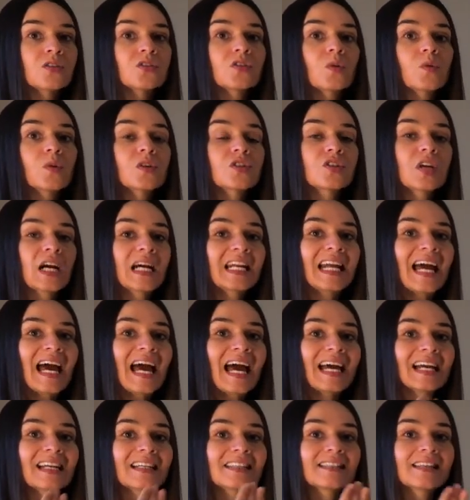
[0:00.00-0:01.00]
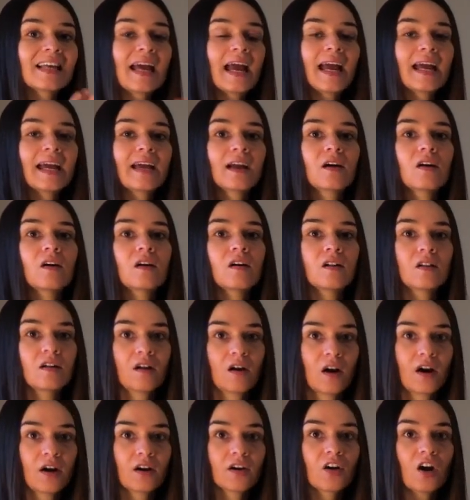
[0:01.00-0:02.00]
So we're trying to
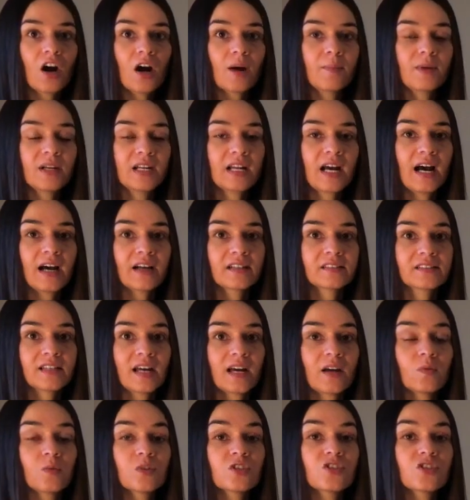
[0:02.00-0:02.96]
exhale our carbon dioxide.